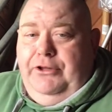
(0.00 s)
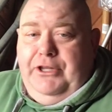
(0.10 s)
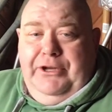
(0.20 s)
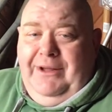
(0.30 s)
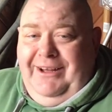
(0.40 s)

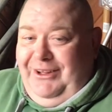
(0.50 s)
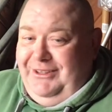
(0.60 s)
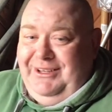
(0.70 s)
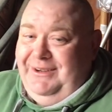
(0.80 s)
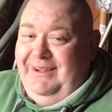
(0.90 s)
I
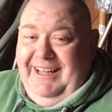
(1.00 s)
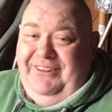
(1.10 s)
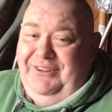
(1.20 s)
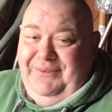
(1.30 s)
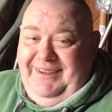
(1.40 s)
don't know how to
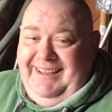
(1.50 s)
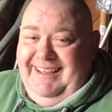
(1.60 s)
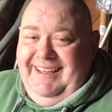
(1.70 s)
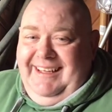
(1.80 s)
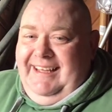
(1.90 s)
do it.
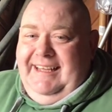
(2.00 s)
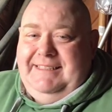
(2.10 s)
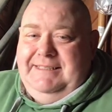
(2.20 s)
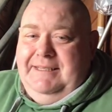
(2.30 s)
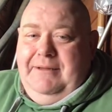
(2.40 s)
It's